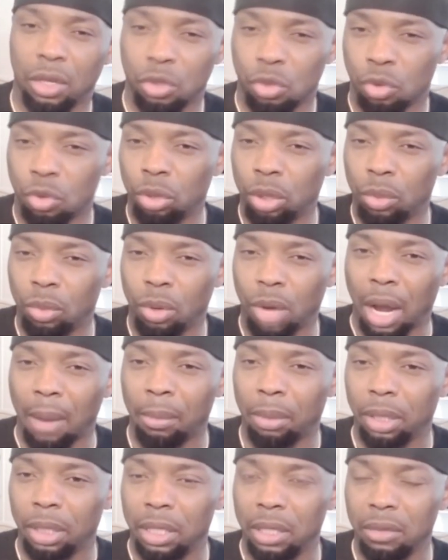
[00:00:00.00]
That's truly where I
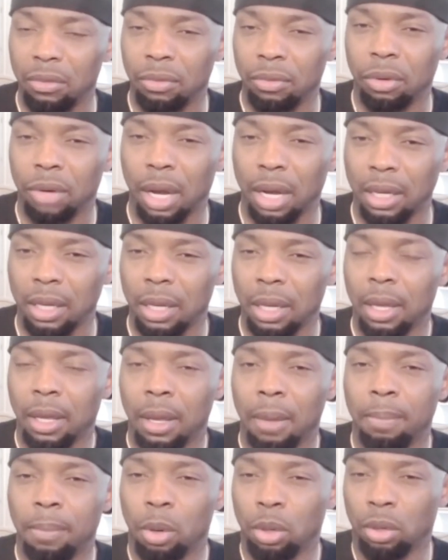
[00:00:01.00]
believe, right?
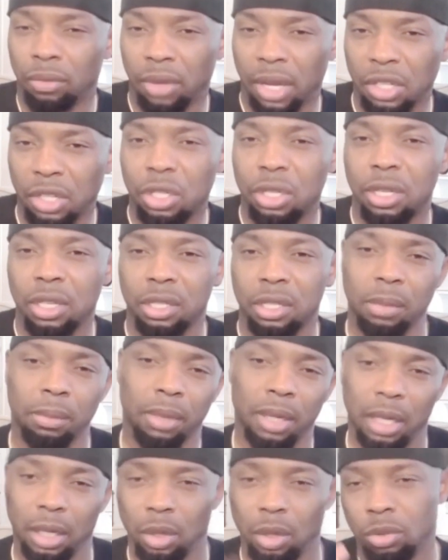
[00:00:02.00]
Motivation is
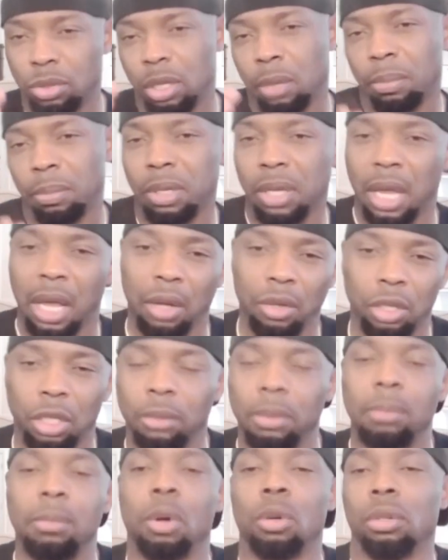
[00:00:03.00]
something that goes up and down. You
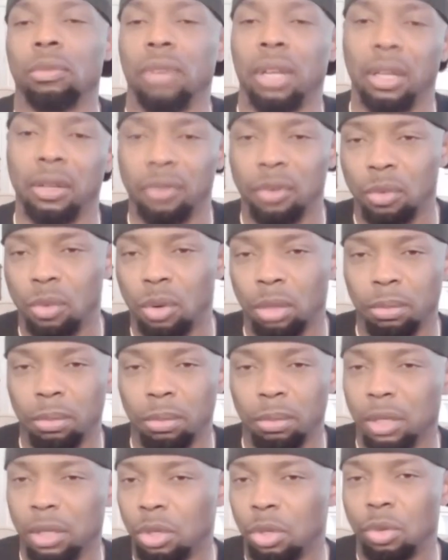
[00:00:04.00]
can be motivated for 1
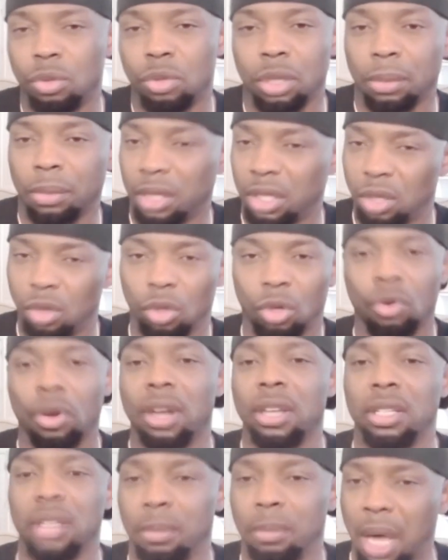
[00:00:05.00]
minute to do something, you're
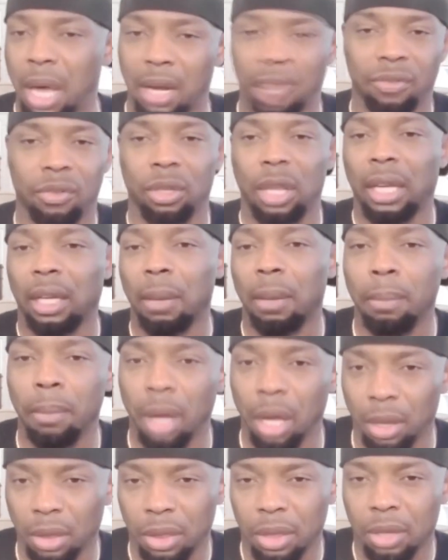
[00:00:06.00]
crazy about it for like a
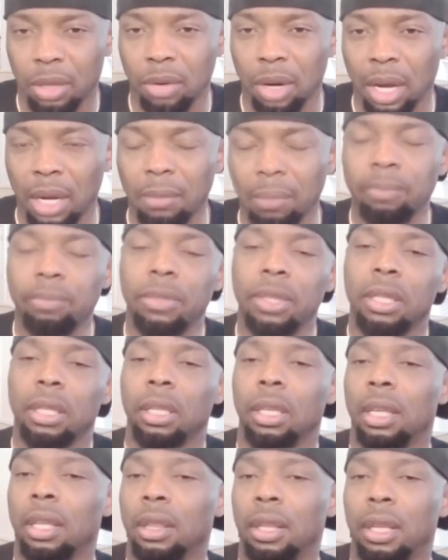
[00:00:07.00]
month, right?
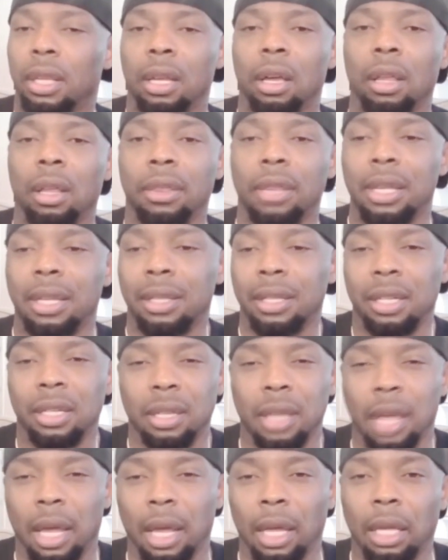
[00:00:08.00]
And then at the end of
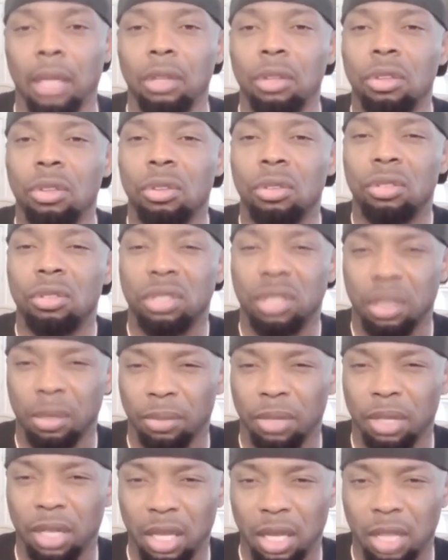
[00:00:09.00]
the day,
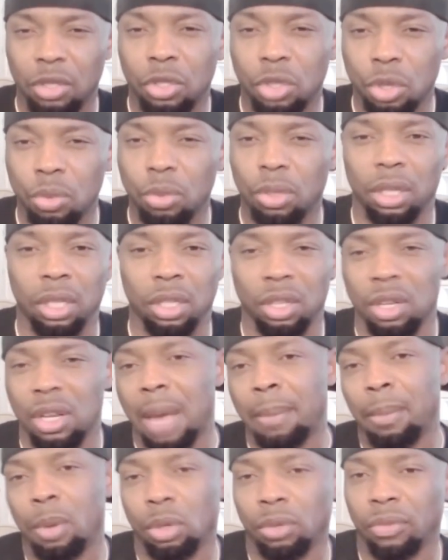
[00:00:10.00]
something hits you and then you're
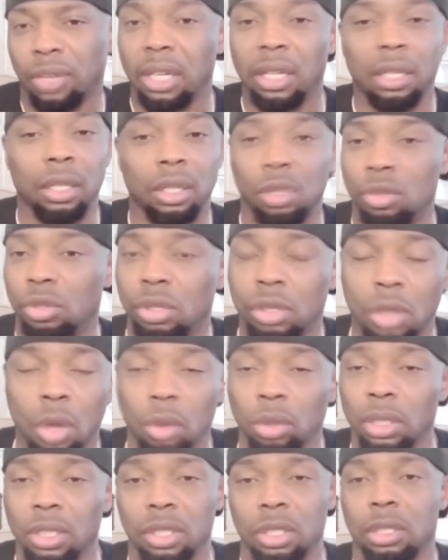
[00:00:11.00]
not motivated and you
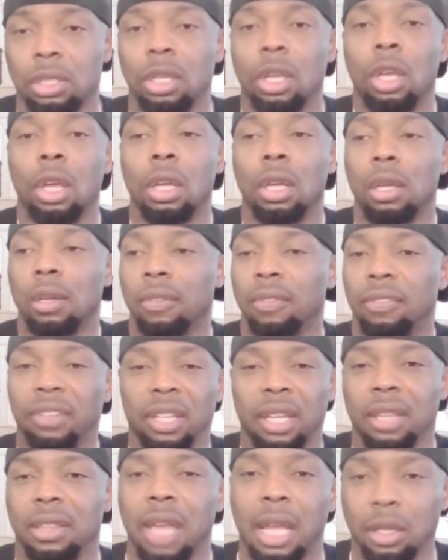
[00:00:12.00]
totally just
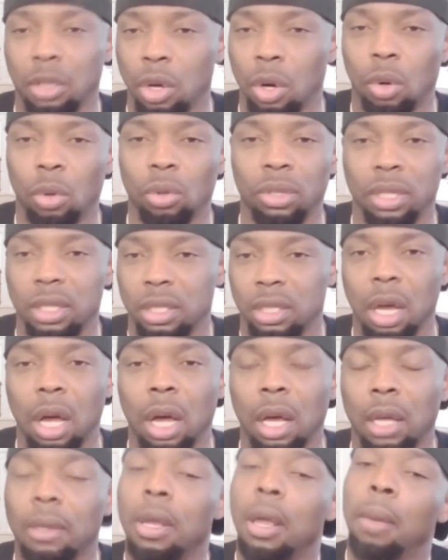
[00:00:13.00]
forget that goal and it's
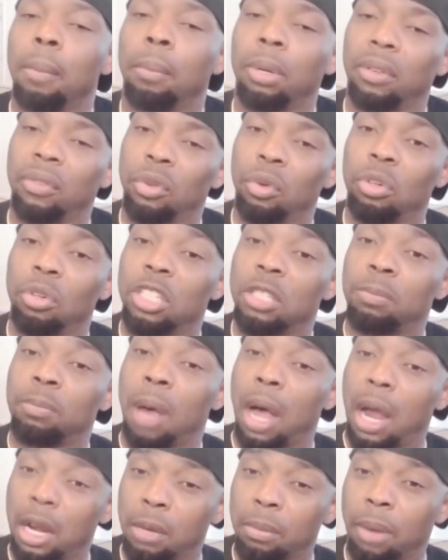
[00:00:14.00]
gone. But if you're
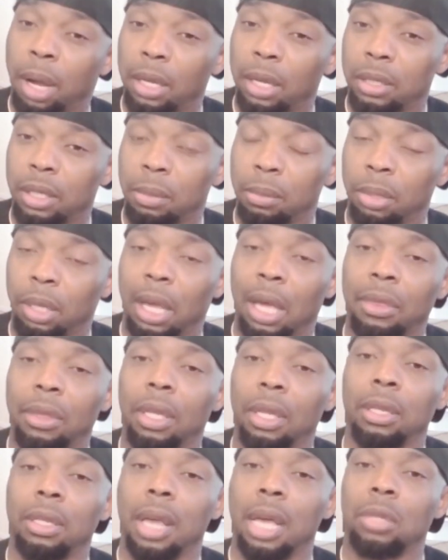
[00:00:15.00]
inspired by something, I
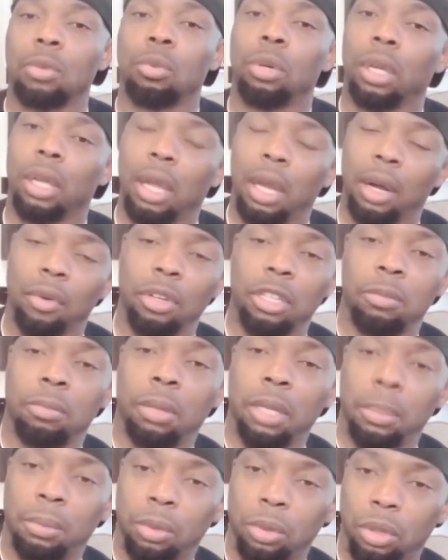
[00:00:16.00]
think that's what carries
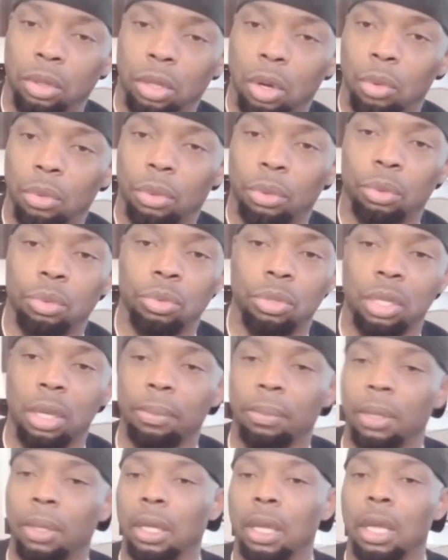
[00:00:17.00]
people to go through
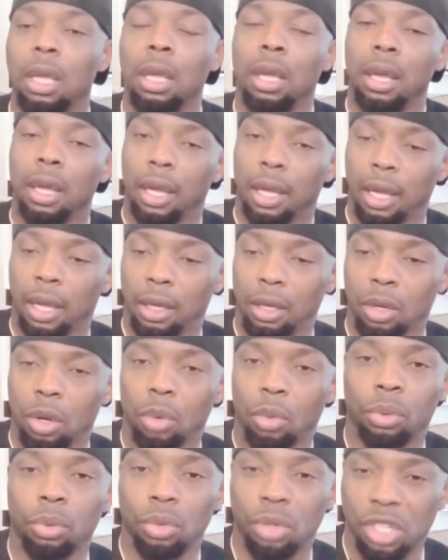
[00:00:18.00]
something and
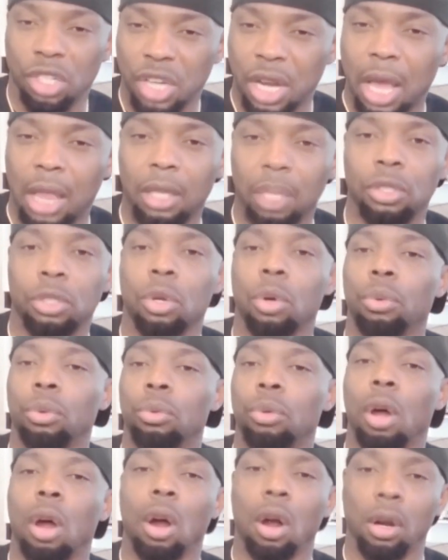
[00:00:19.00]
go through the challenge, go
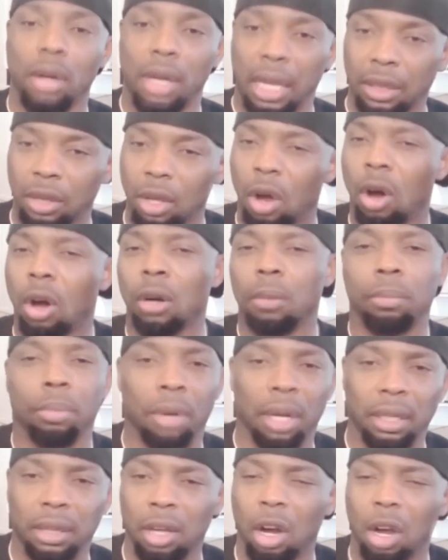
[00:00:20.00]
through the heartache, the
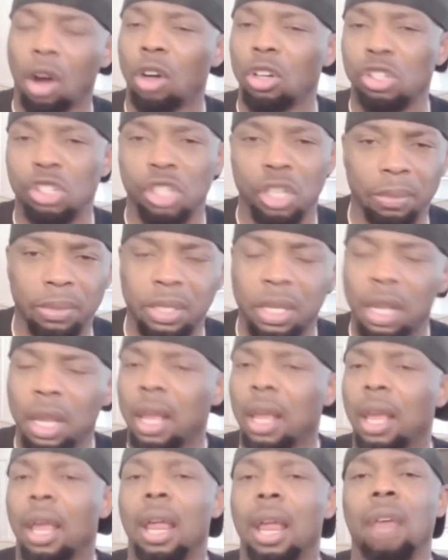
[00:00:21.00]
heartbreak, the hardships,
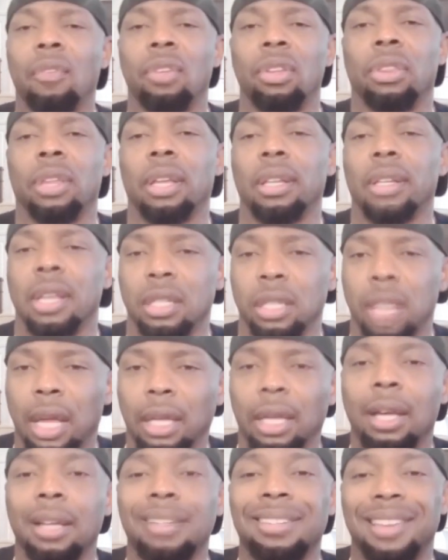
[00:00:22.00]
everything that's
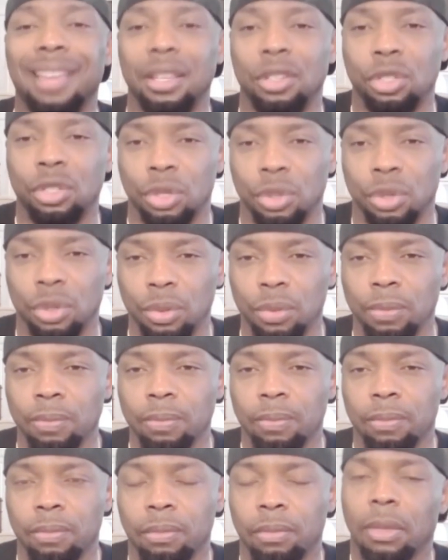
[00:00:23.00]
like against you.
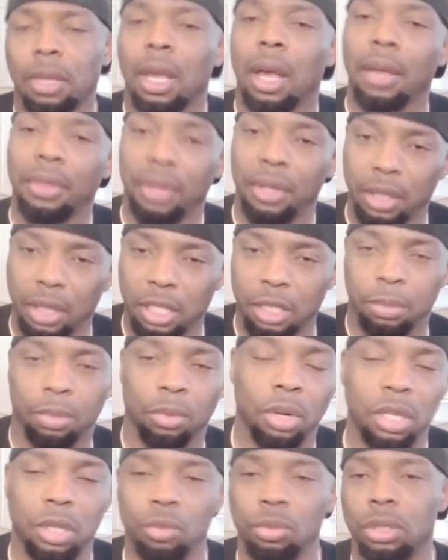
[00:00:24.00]
I think the
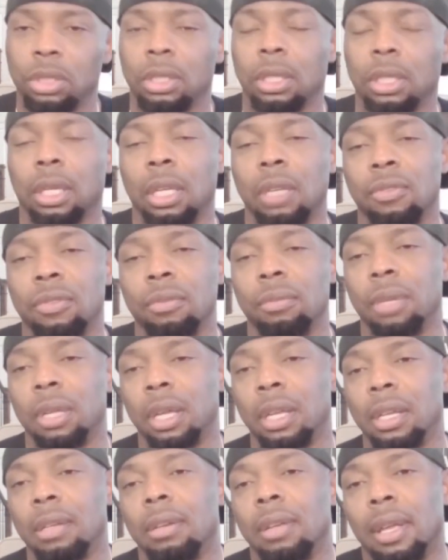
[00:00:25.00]
inspiration was the key for
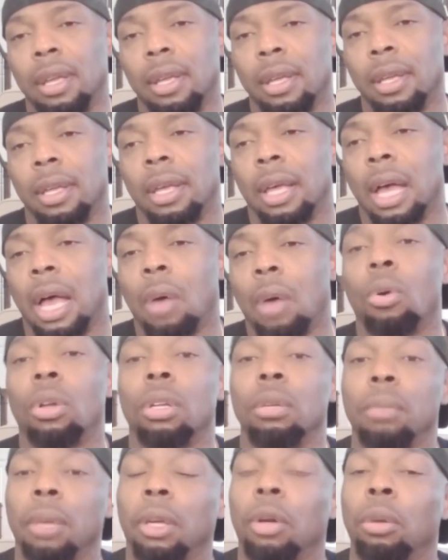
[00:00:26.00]
me. And I
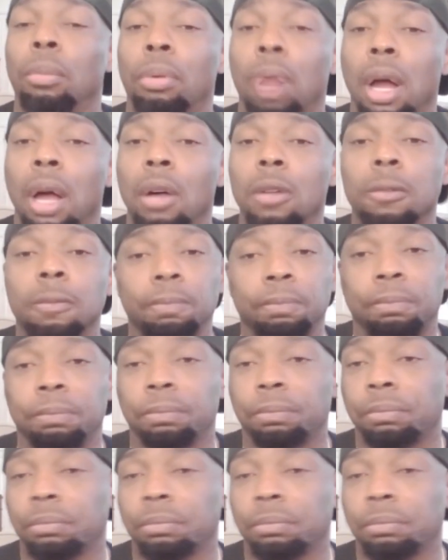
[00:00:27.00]
wanted to make her proud.